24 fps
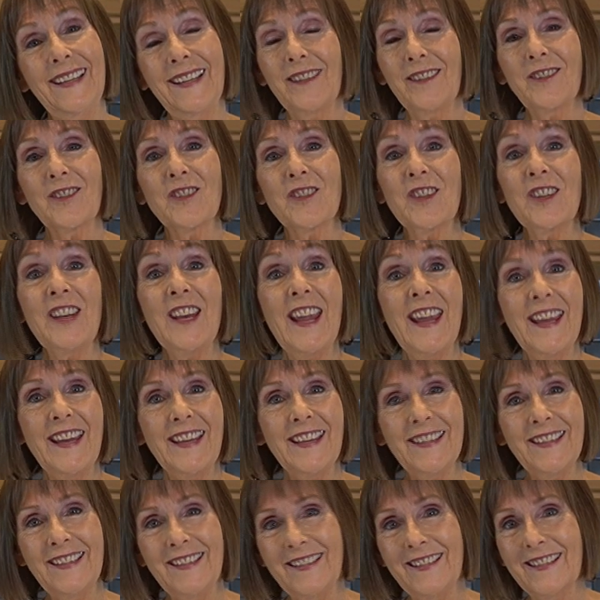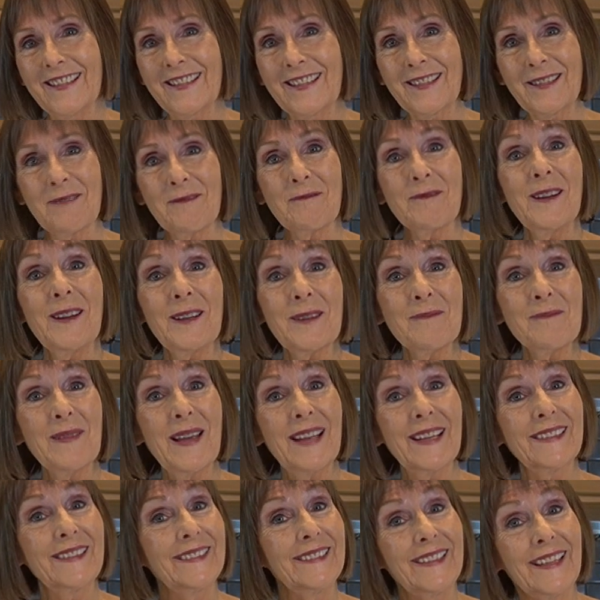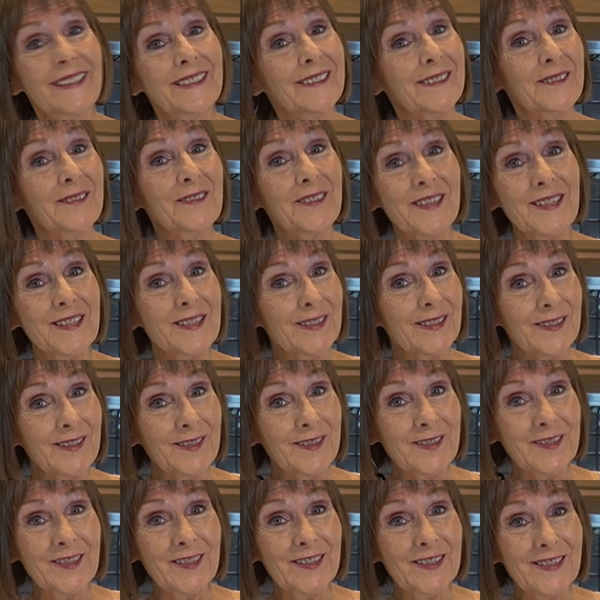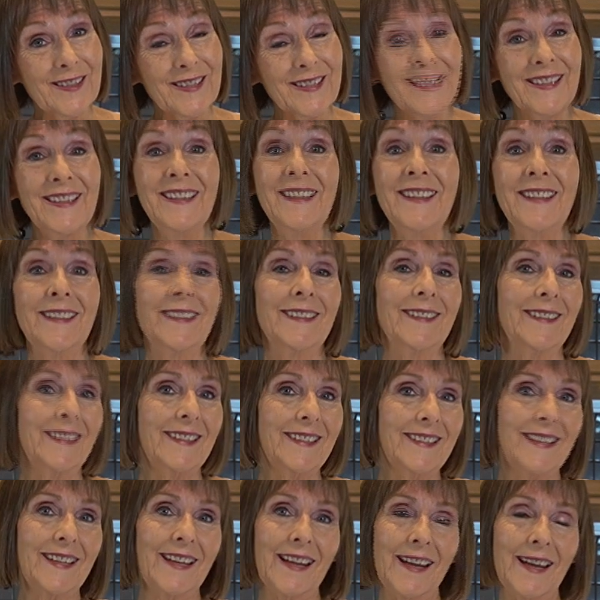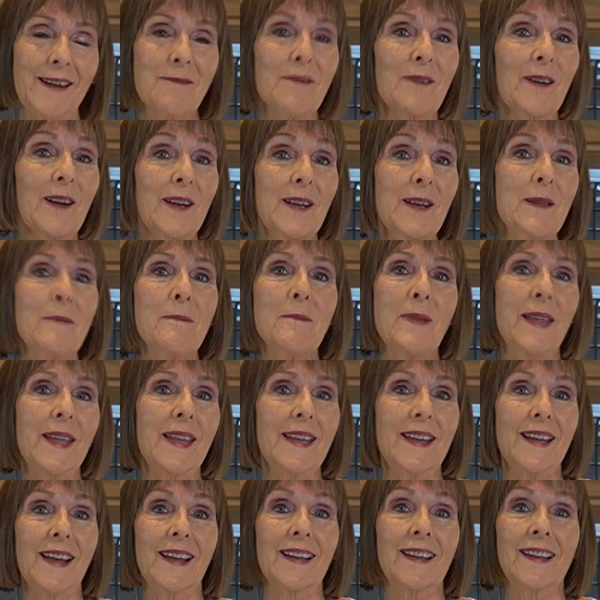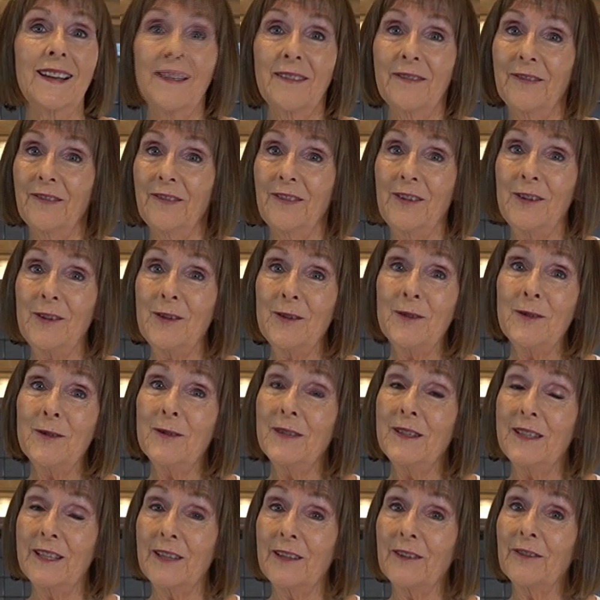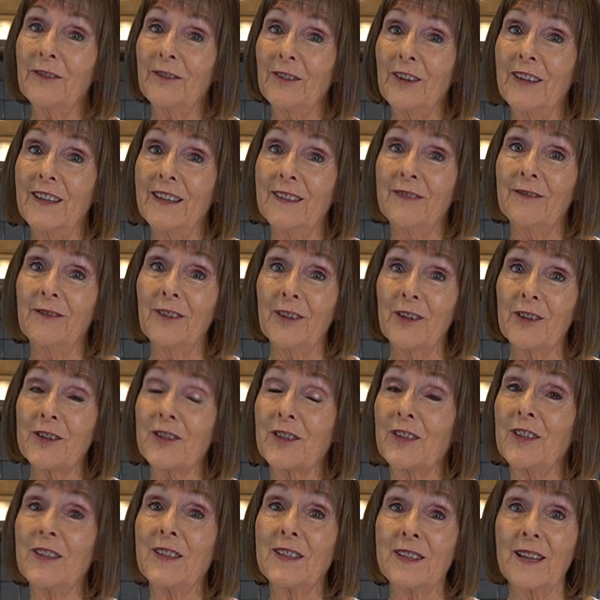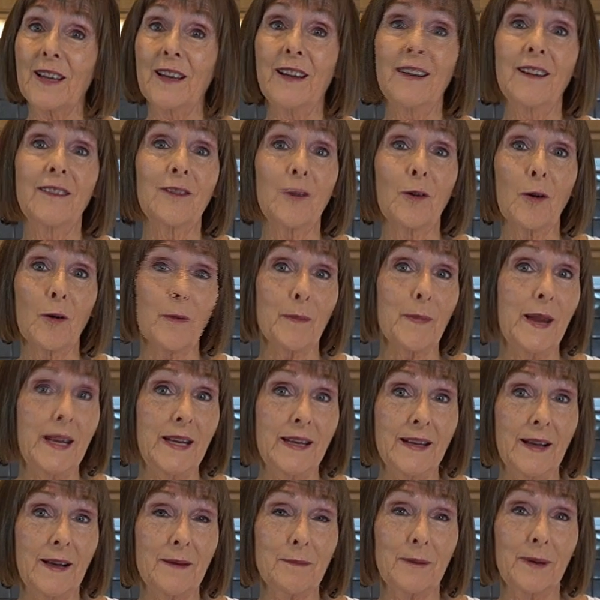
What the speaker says: it's Janae Canis. Welcome back to Lectin Free Solutions. Today we're going to make a few different versions of gourmet nut